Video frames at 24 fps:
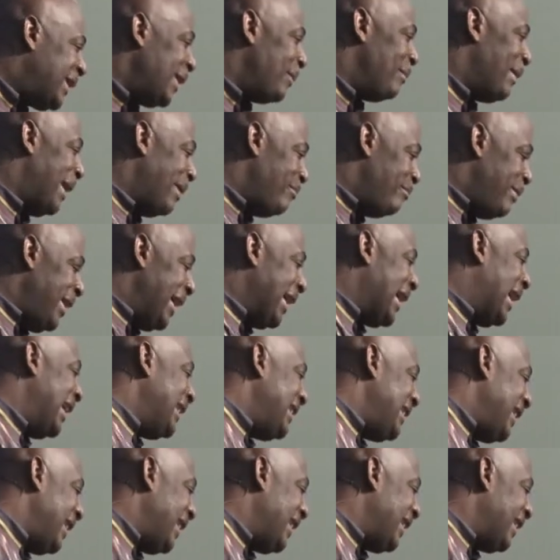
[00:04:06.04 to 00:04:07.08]
my big
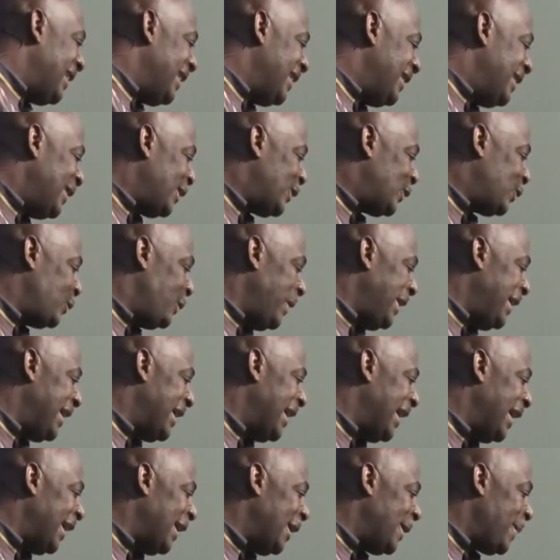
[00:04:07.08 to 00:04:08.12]
idea this
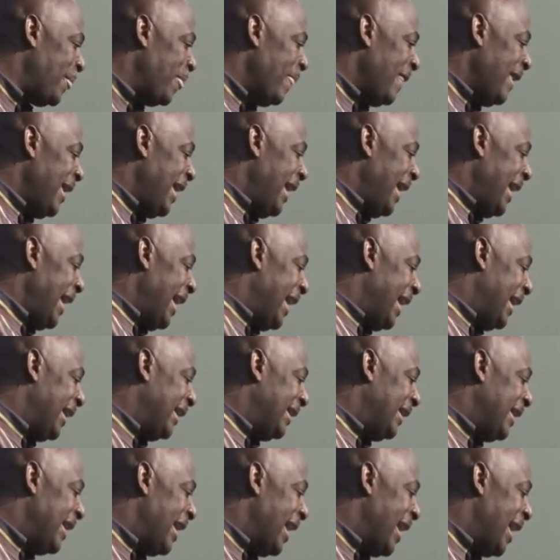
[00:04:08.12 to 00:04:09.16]
weekend,
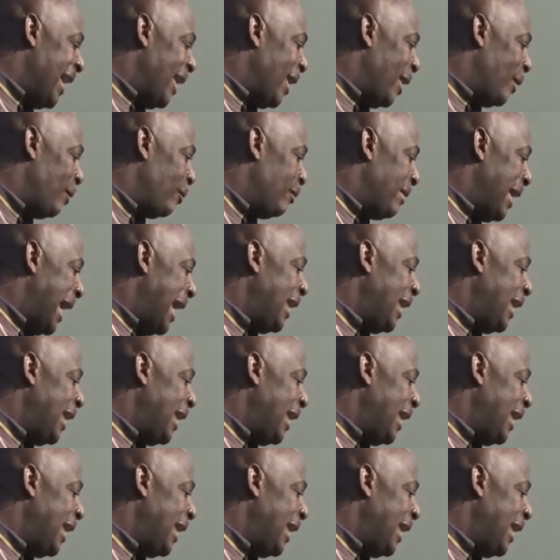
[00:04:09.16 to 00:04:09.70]
and um, I